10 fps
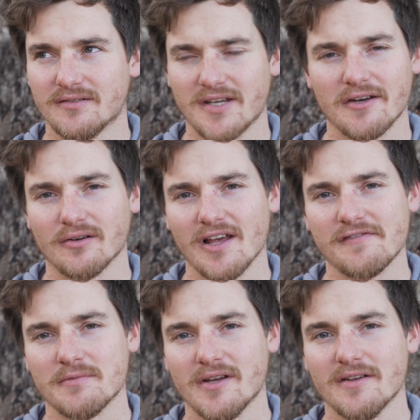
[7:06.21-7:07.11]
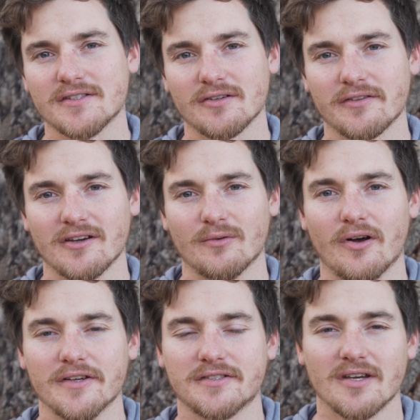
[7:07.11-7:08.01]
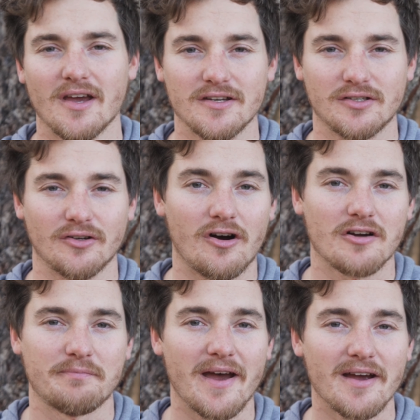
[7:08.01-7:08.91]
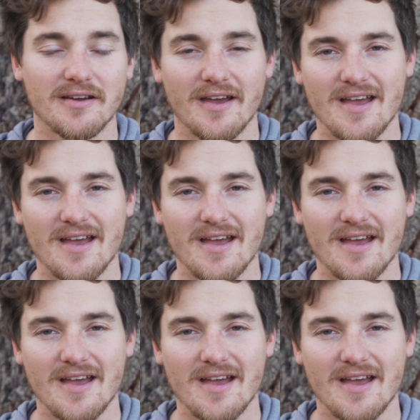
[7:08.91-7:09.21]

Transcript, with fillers: 10 or 11 minutes I think it was to hike back